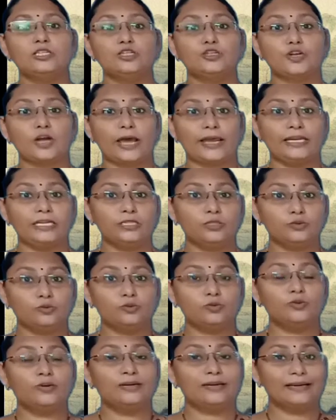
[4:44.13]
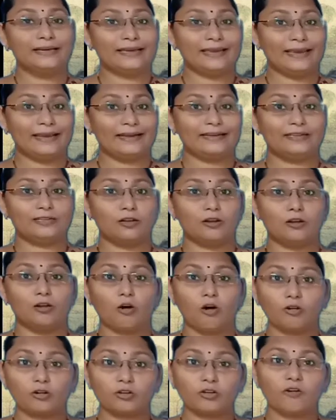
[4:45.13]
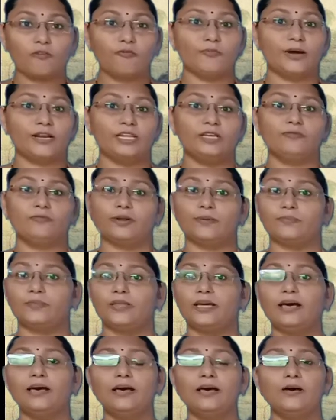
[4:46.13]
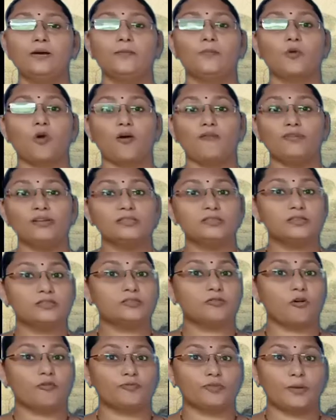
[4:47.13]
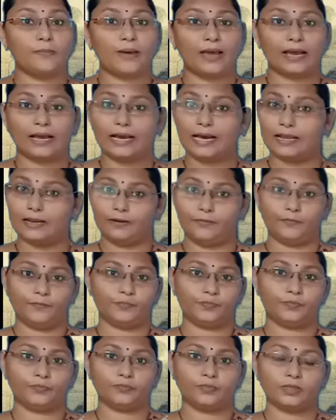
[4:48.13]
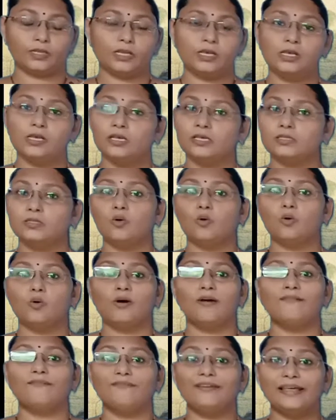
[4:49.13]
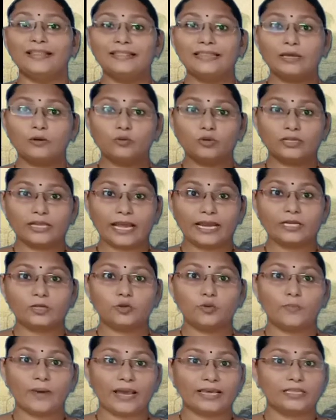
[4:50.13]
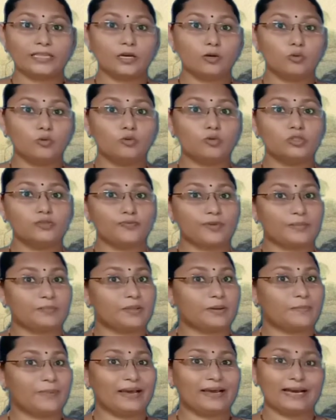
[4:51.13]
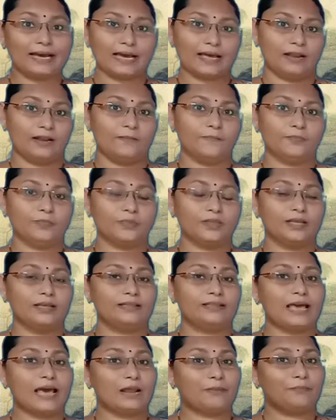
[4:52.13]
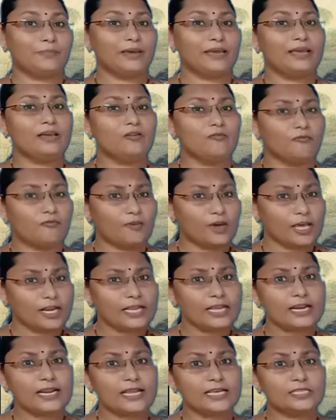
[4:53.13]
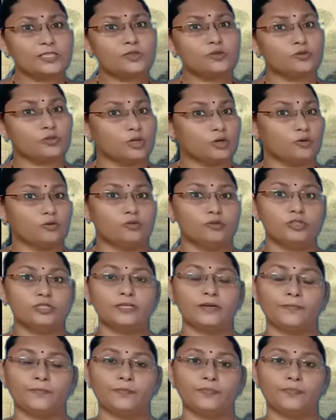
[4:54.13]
try to get lot of money from the provinces of the Bengal. So, when they would like to buy the goods from the Bengal, they are paying very less to the goods.